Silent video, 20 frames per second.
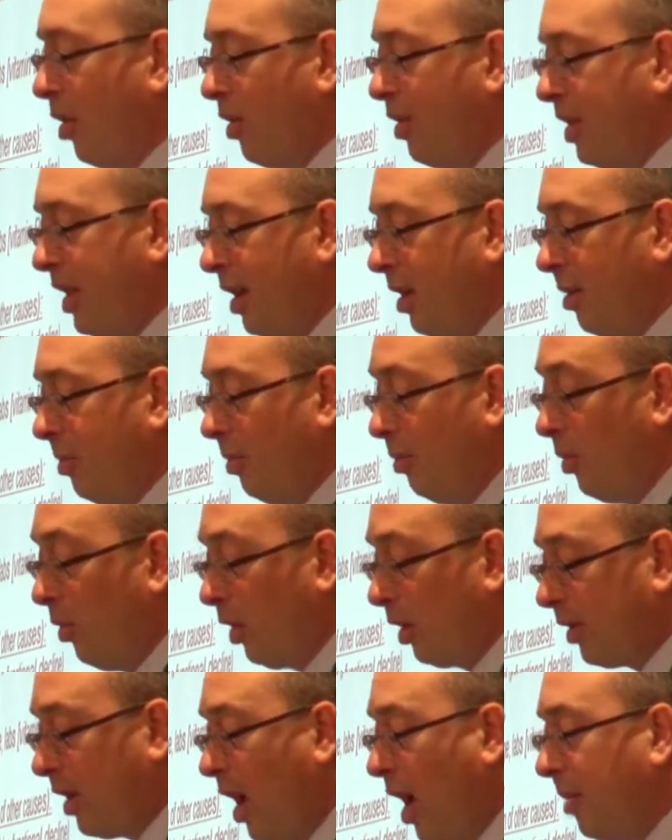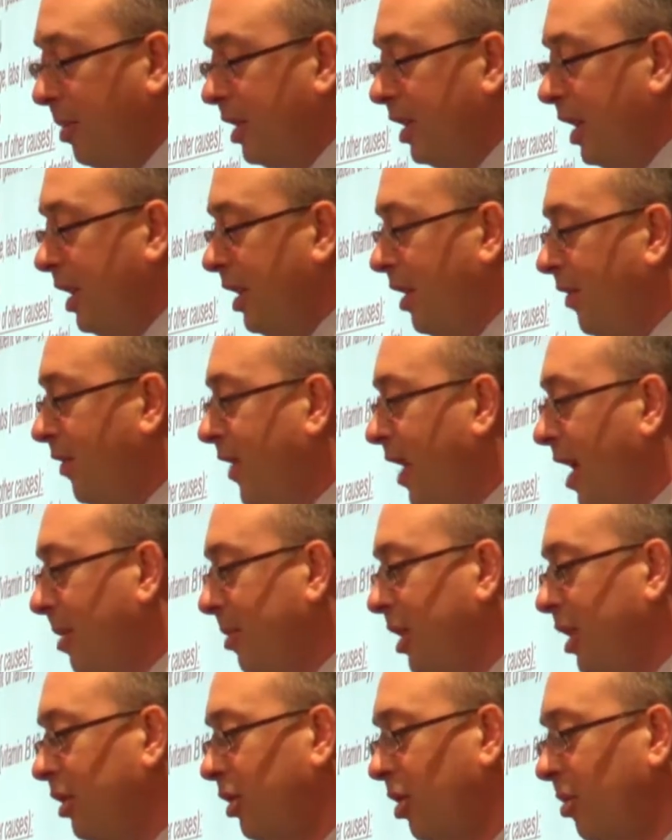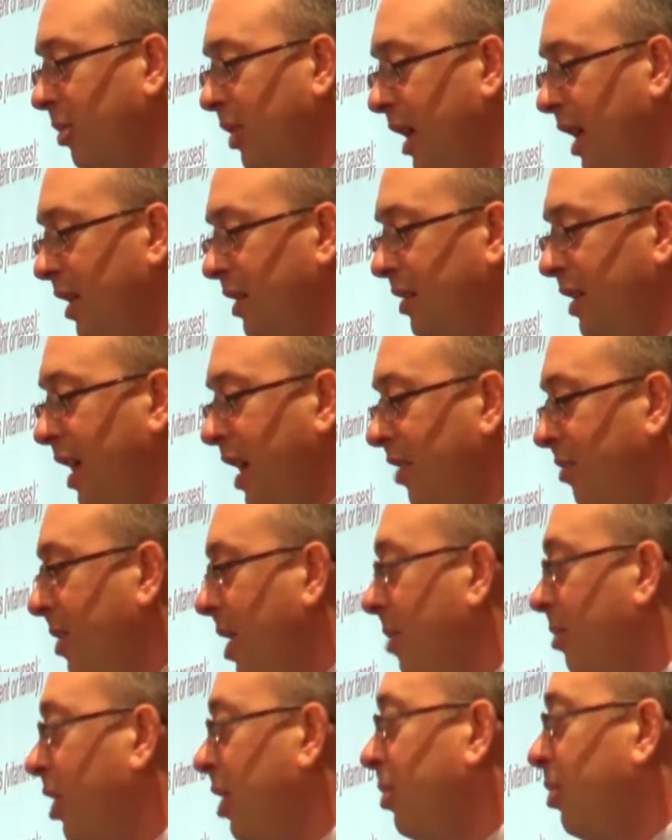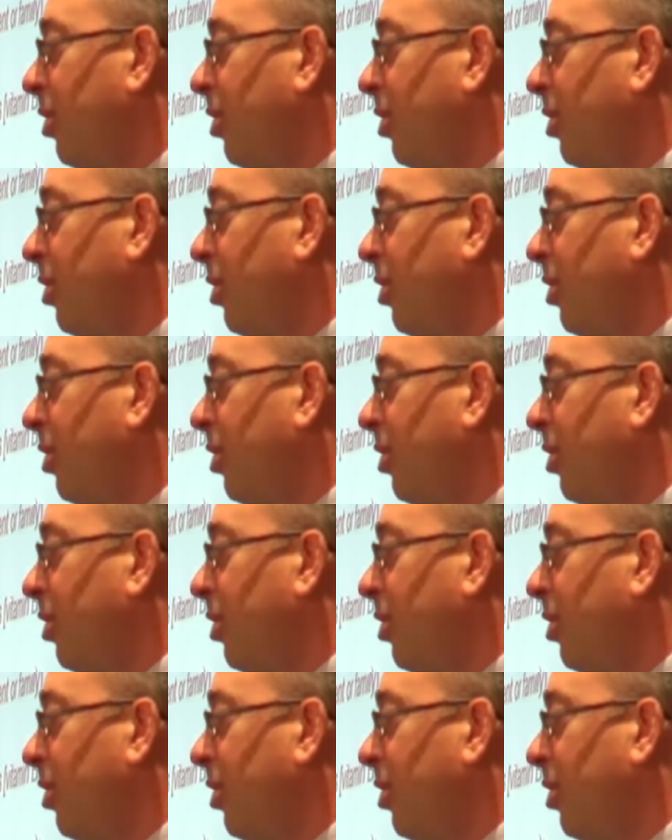or their more commonly their family complains they have memory